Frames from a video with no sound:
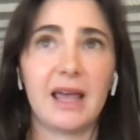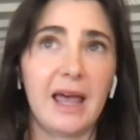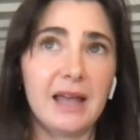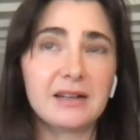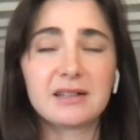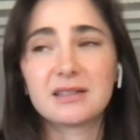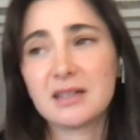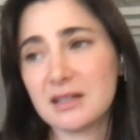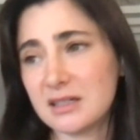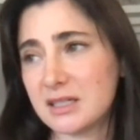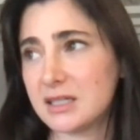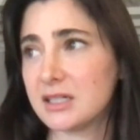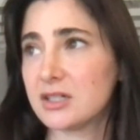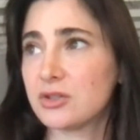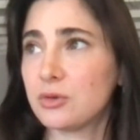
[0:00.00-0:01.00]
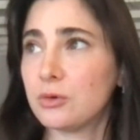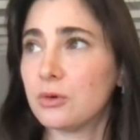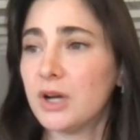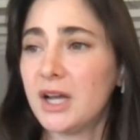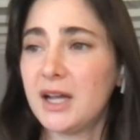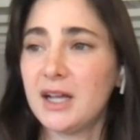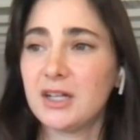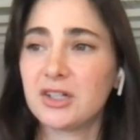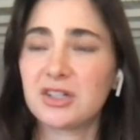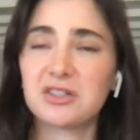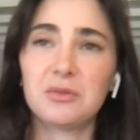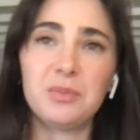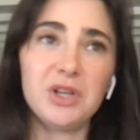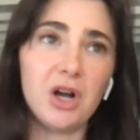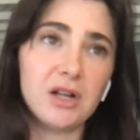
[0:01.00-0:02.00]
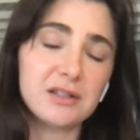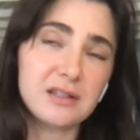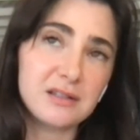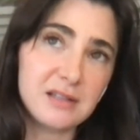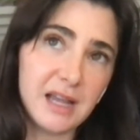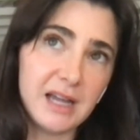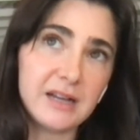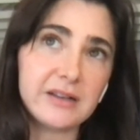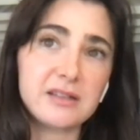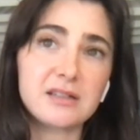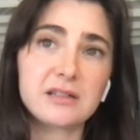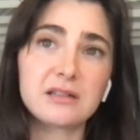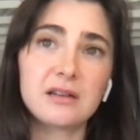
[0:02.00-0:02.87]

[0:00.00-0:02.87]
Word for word: an assistant or just to be on set